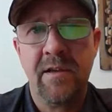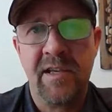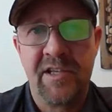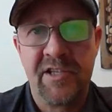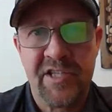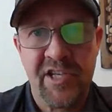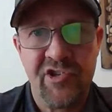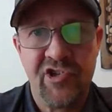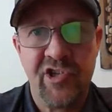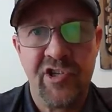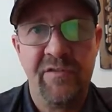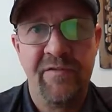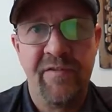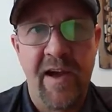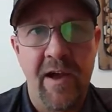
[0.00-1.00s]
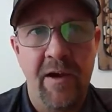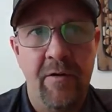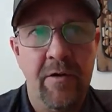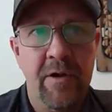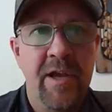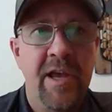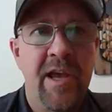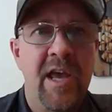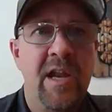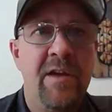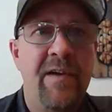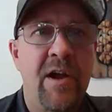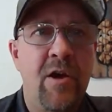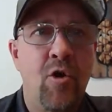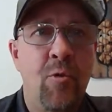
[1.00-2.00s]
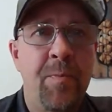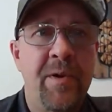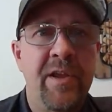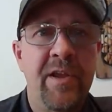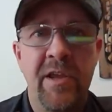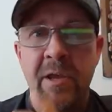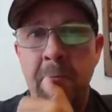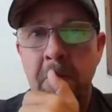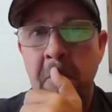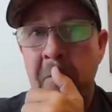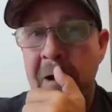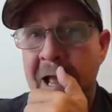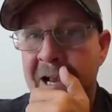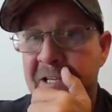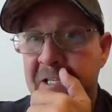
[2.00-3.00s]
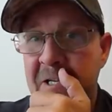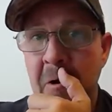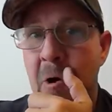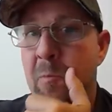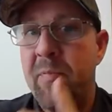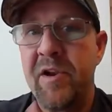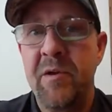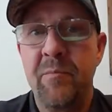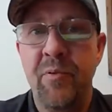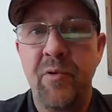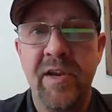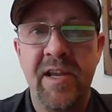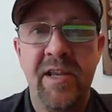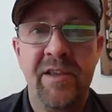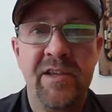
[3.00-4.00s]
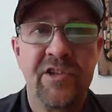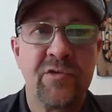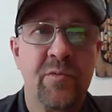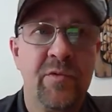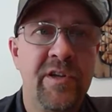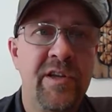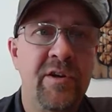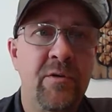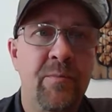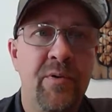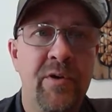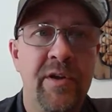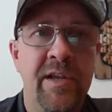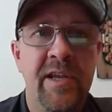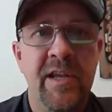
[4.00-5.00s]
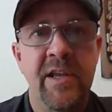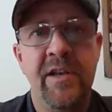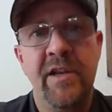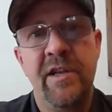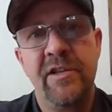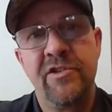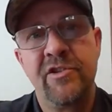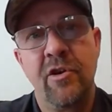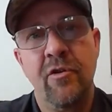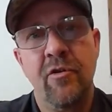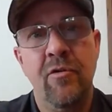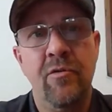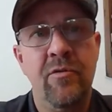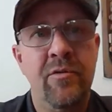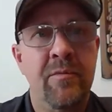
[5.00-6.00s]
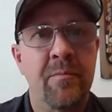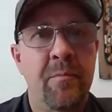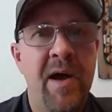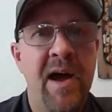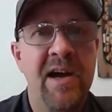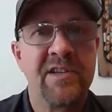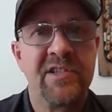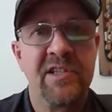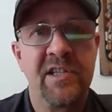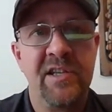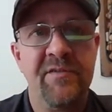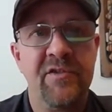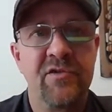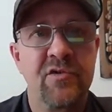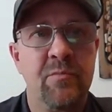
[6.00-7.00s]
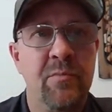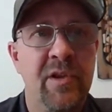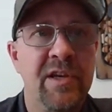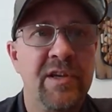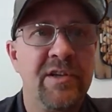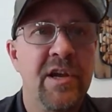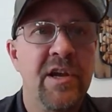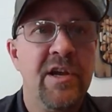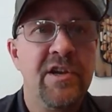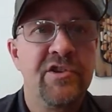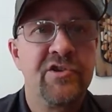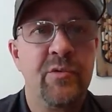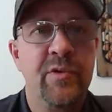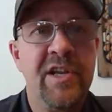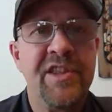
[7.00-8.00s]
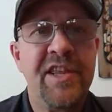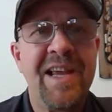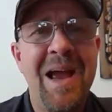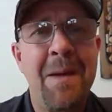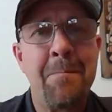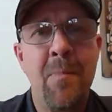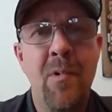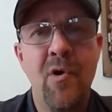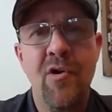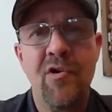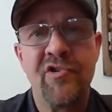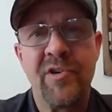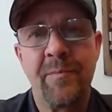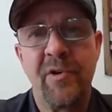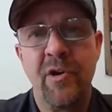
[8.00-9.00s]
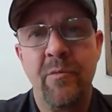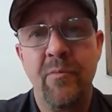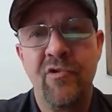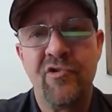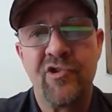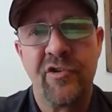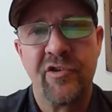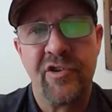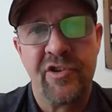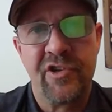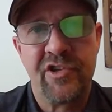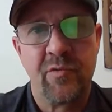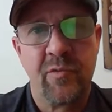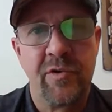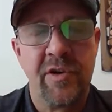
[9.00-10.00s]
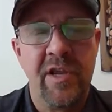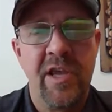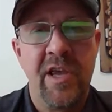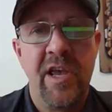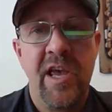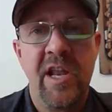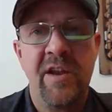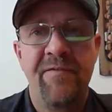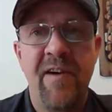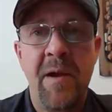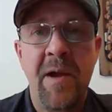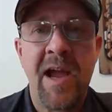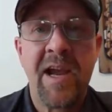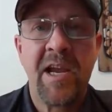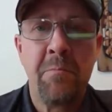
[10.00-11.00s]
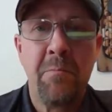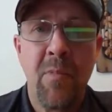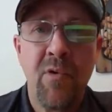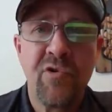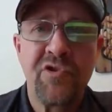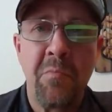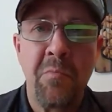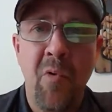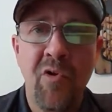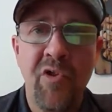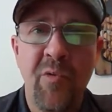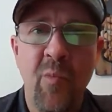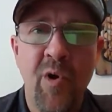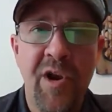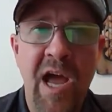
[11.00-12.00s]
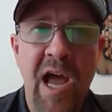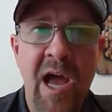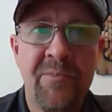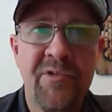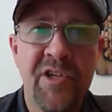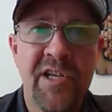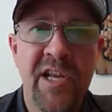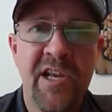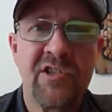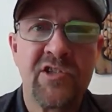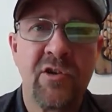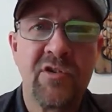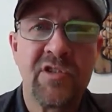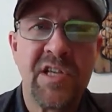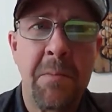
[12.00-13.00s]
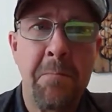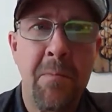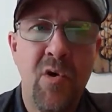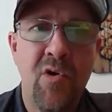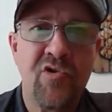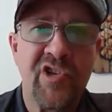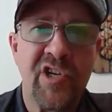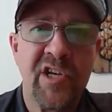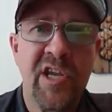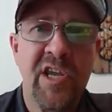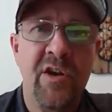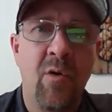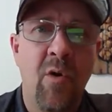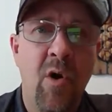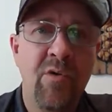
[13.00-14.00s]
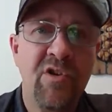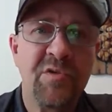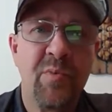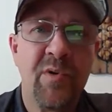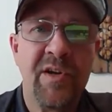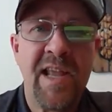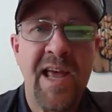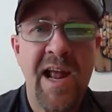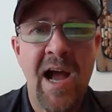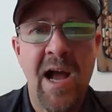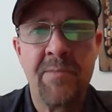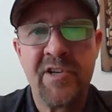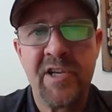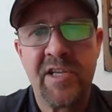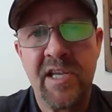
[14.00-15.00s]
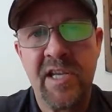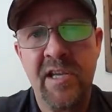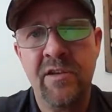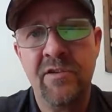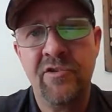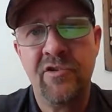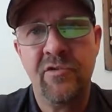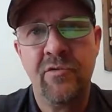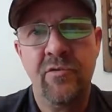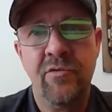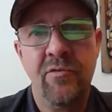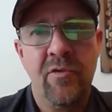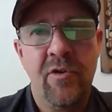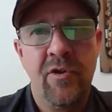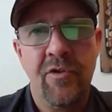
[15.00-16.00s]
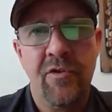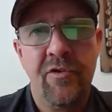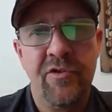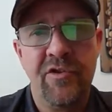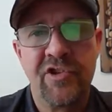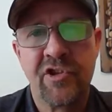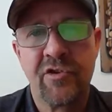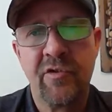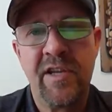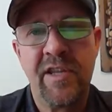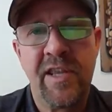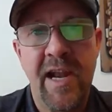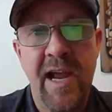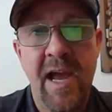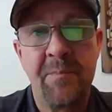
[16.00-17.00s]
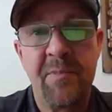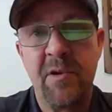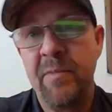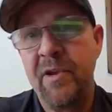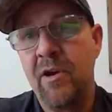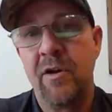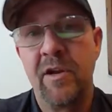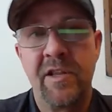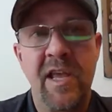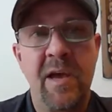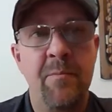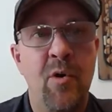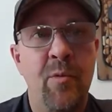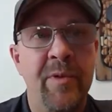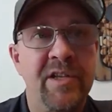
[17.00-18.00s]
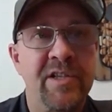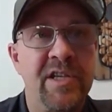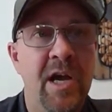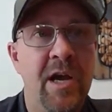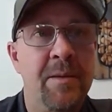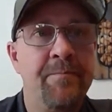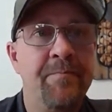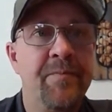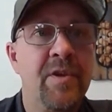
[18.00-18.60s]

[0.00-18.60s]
extension file. And if I open it, it won't actually open it and put it in this one. It'll put it in its own box and leave this one blank. So anything I merge, I'm going to merge onto this one. And if I can merge more than one object, and as long as I'm merging, it'll always bring that object into the screen that I happen to be on at that moment in time.